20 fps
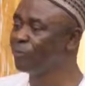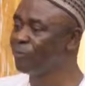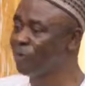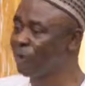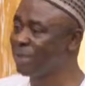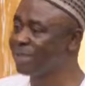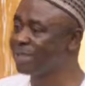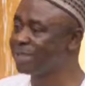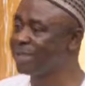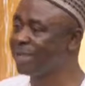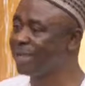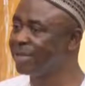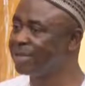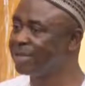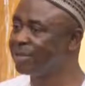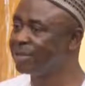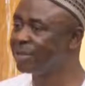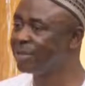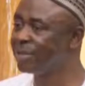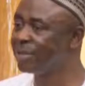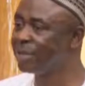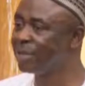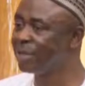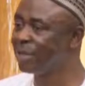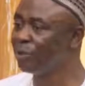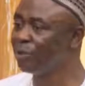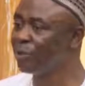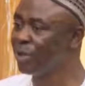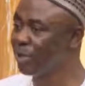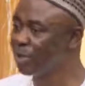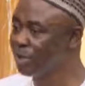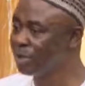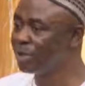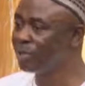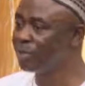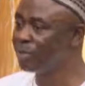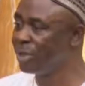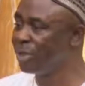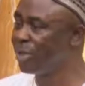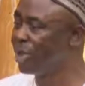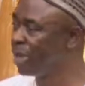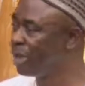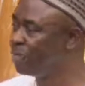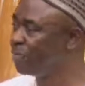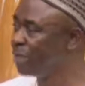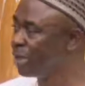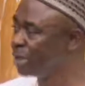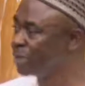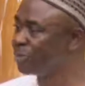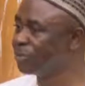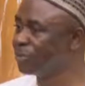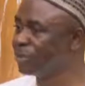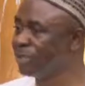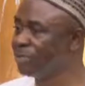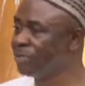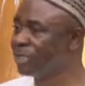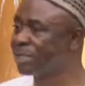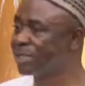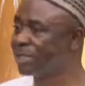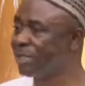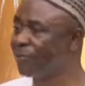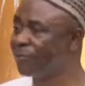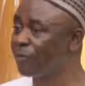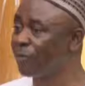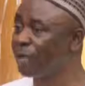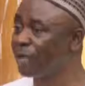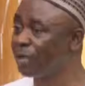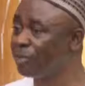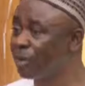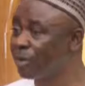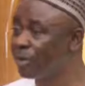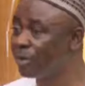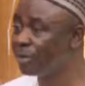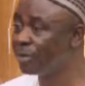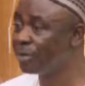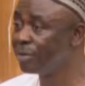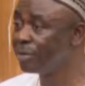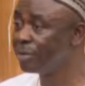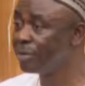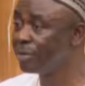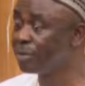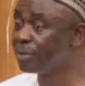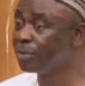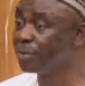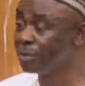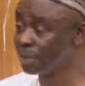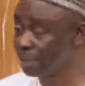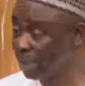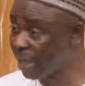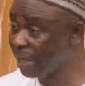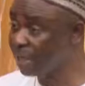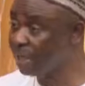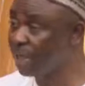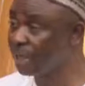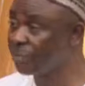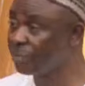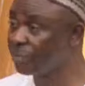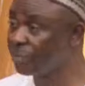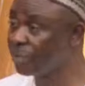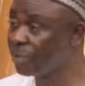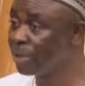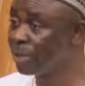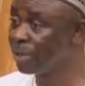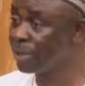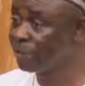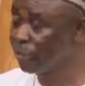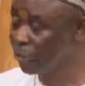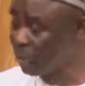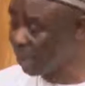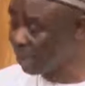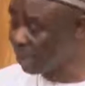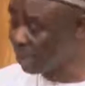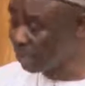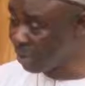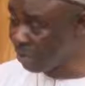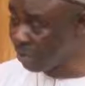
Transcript: for instance, if you are holding a meeting with the Minister for Labor, you will tell them, if you are the